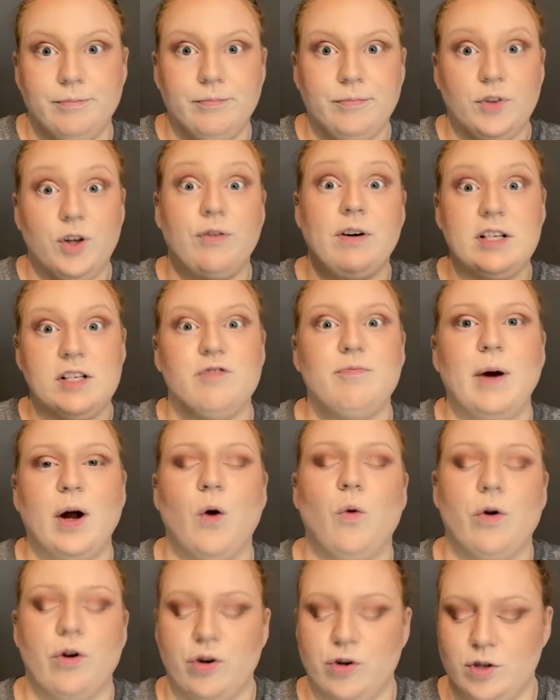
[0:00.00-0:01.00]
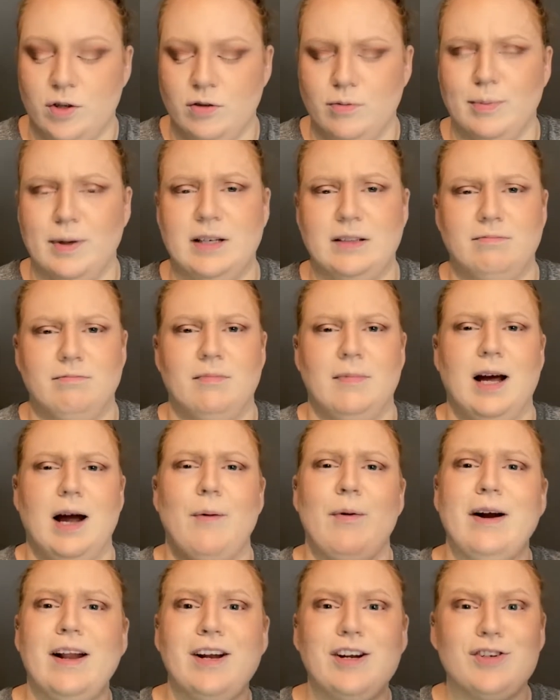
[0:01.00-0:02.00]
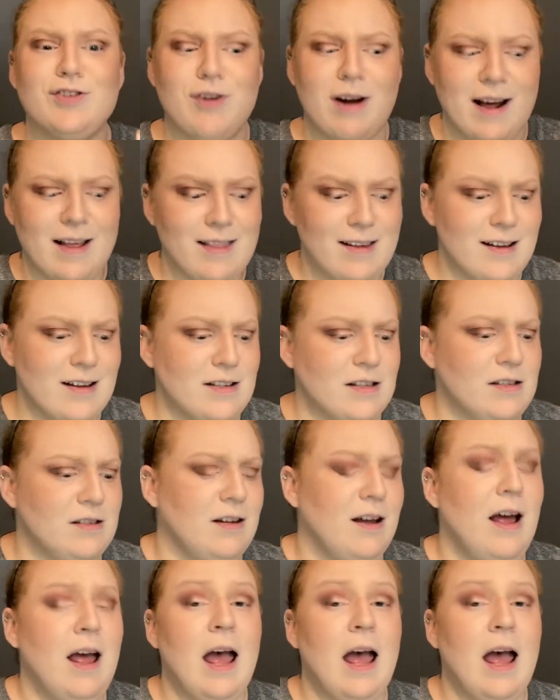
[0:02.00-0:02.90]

rest of my order soon, but I wanted to try this.